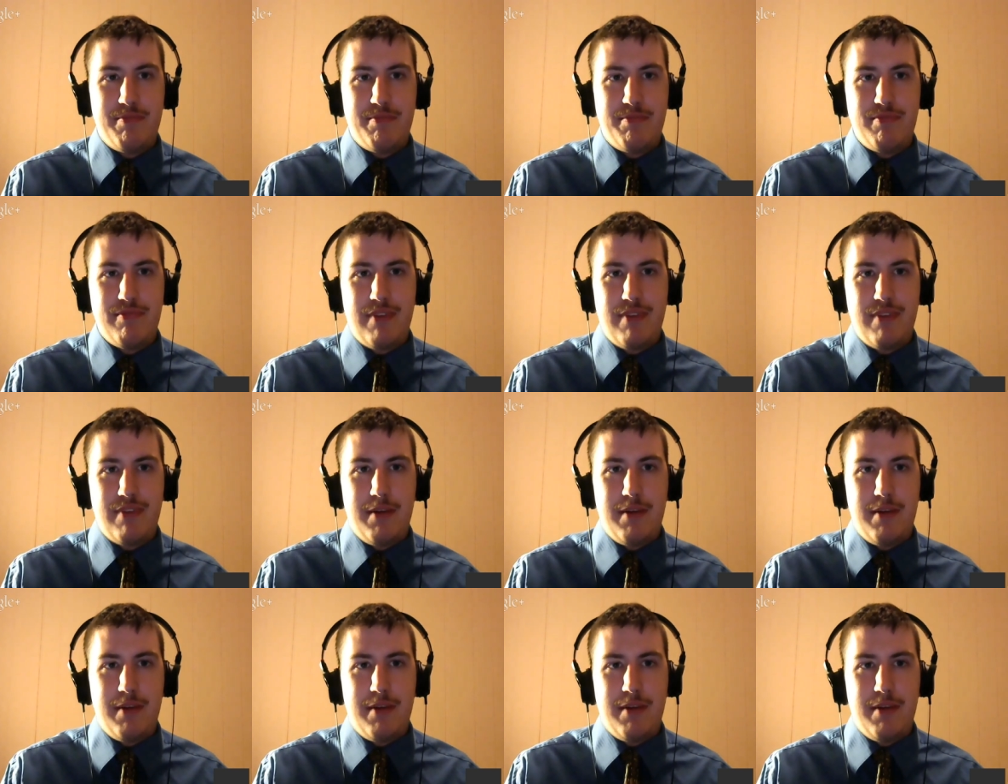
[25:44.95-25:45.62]

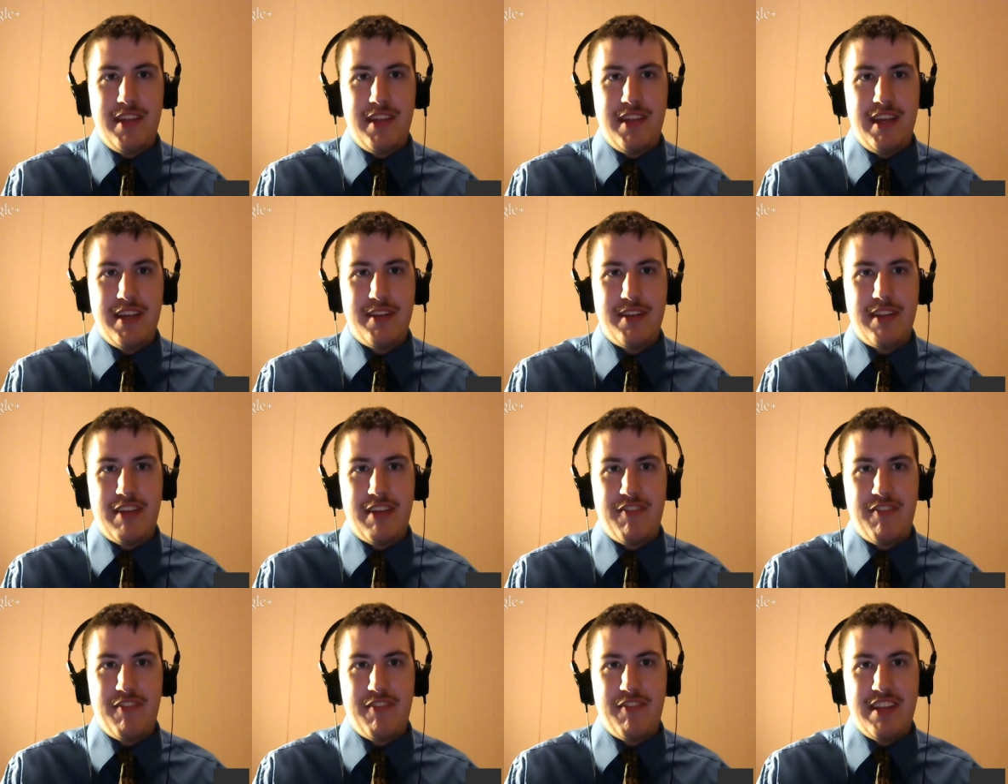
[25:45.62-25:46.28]
probably think
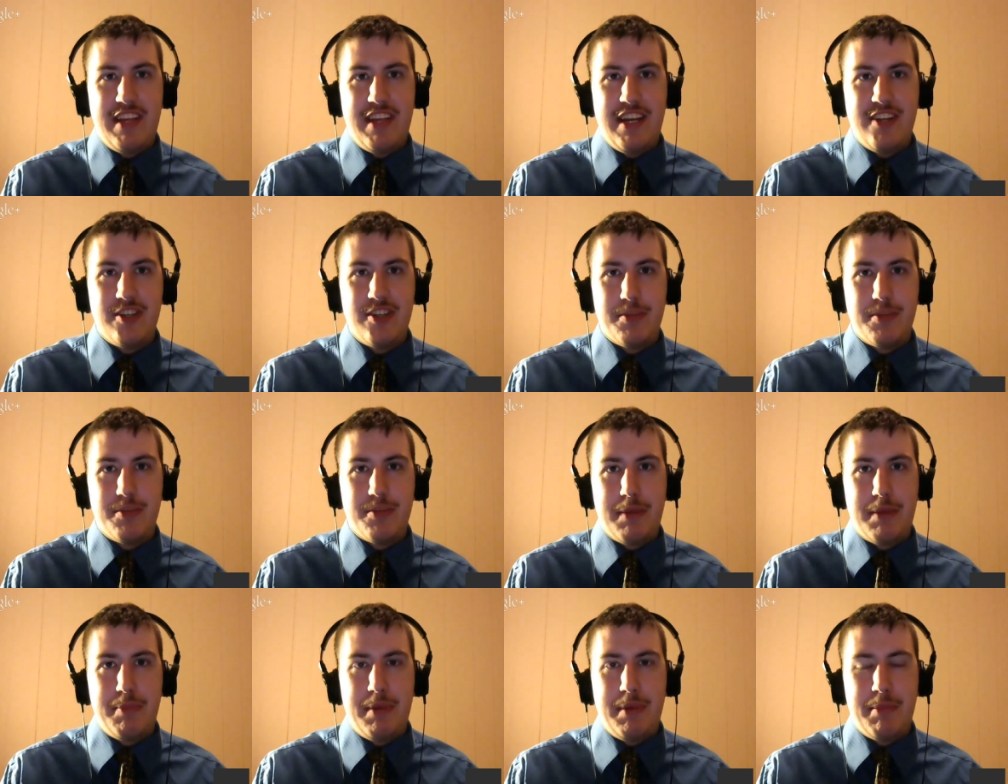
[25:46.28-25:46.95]
that Fantasia
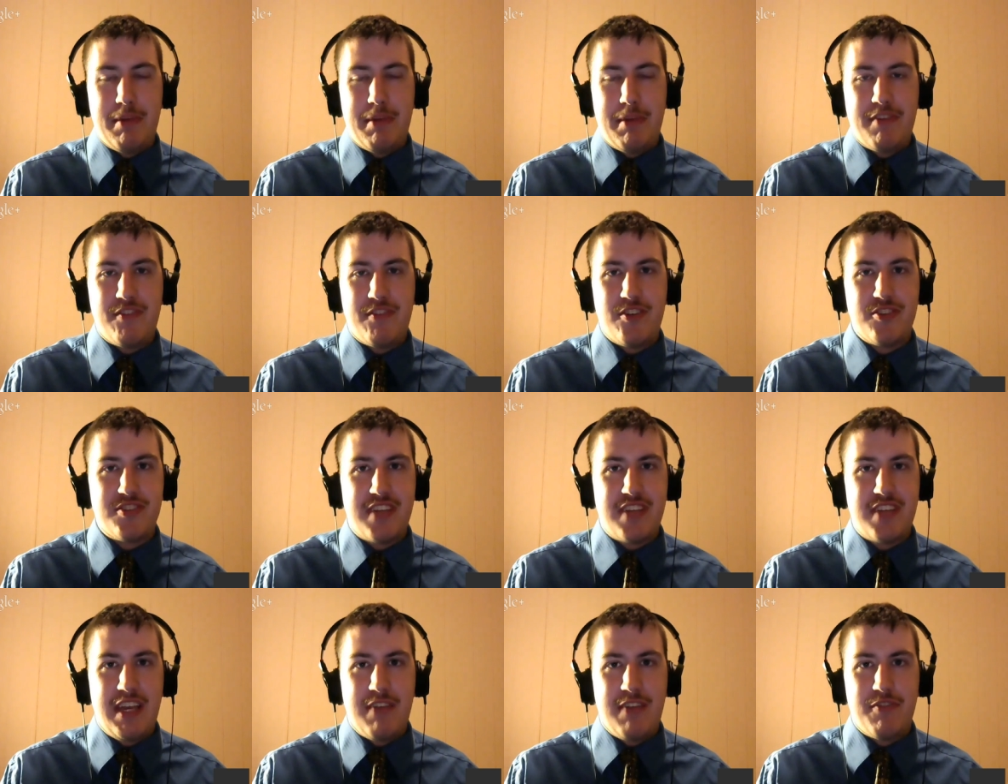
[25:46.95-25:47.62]
might be my
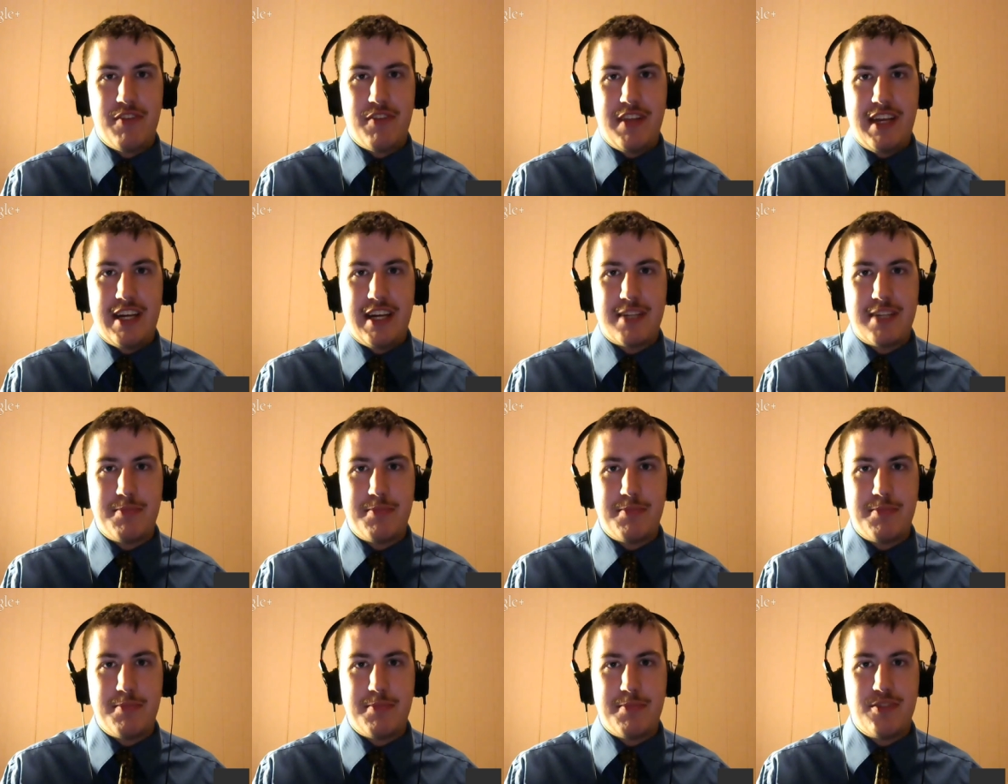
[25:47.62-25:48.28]
first game for the
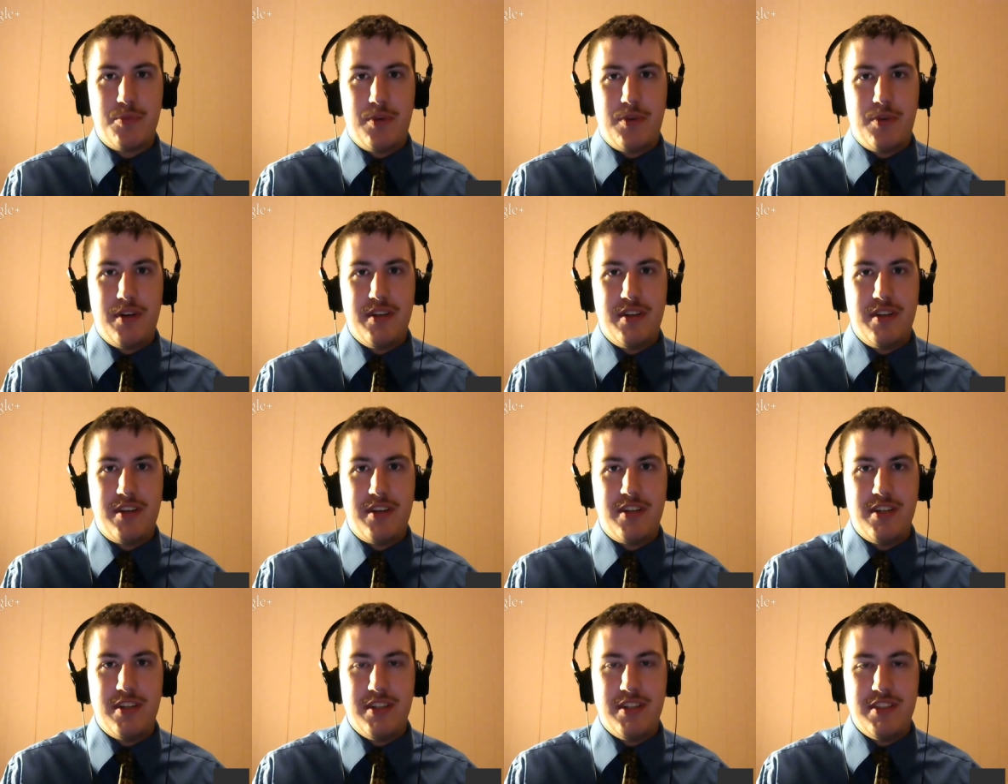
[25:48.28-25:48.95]
Xbox
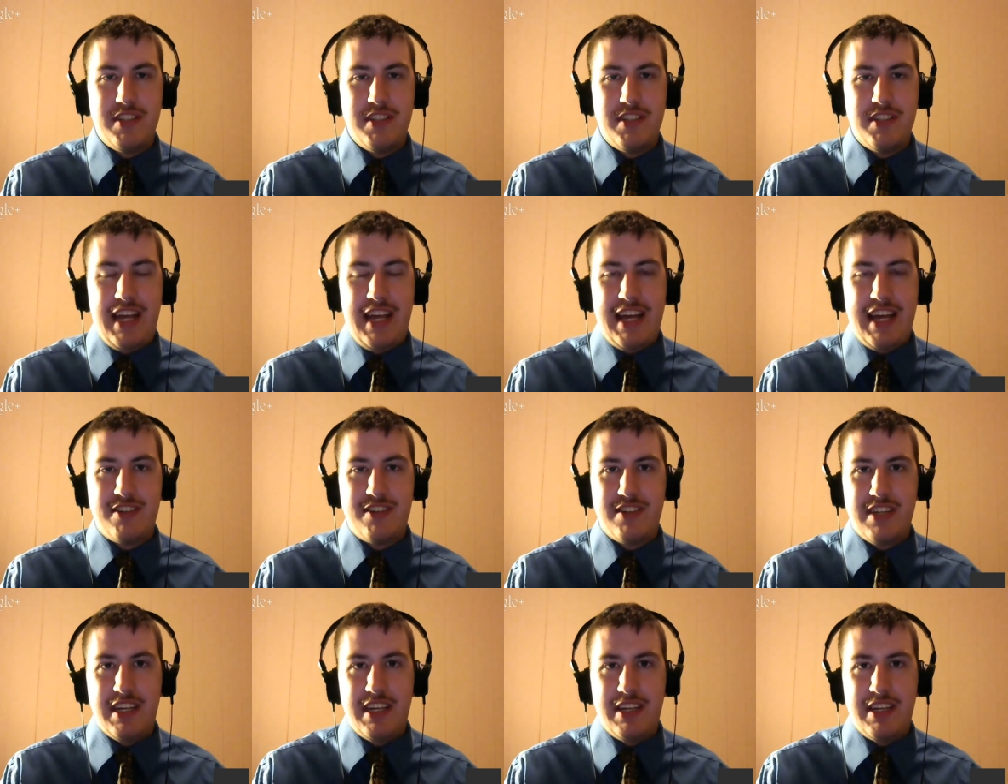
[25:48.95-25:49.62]
One because it
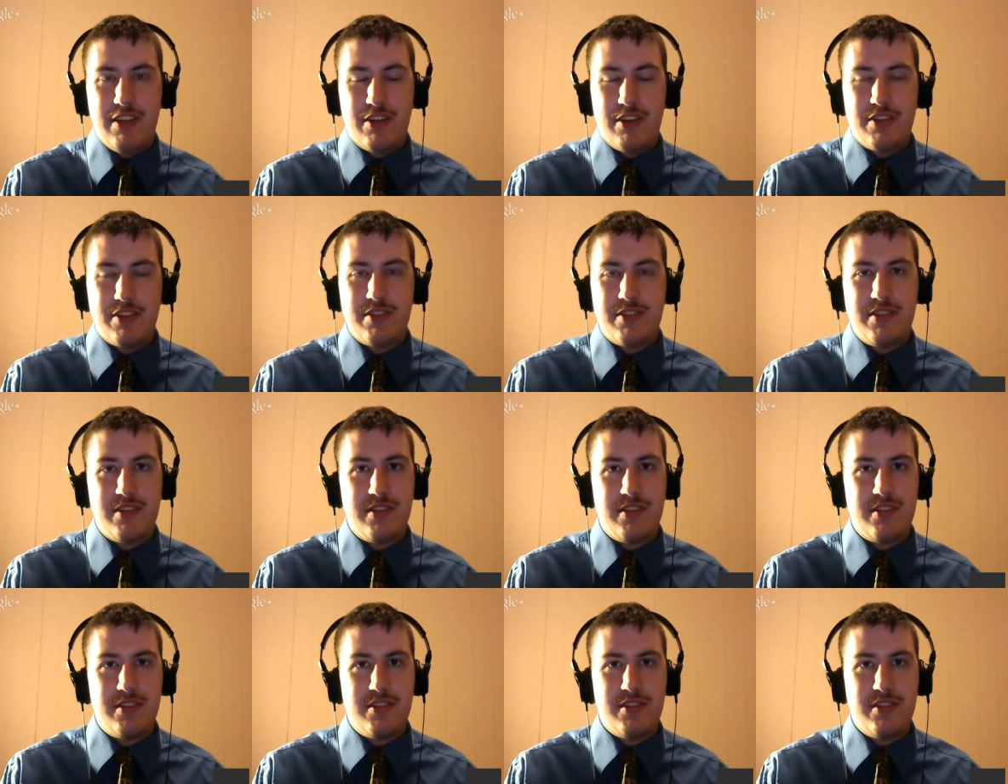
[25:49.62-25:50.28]
actually
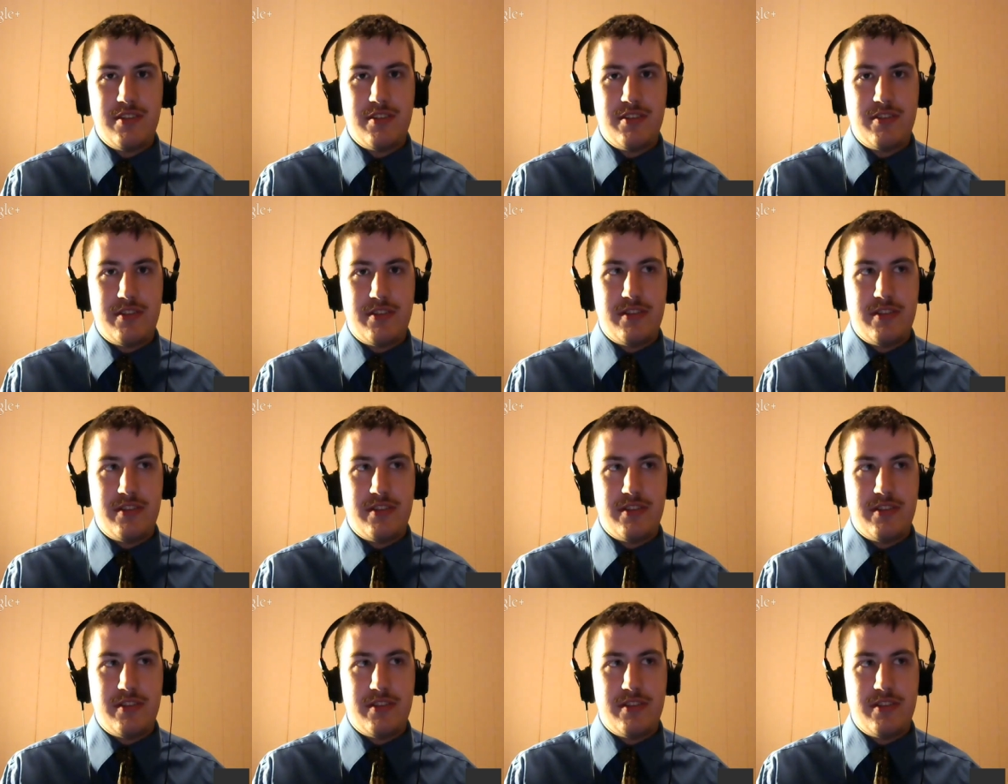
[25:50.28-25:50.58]
looks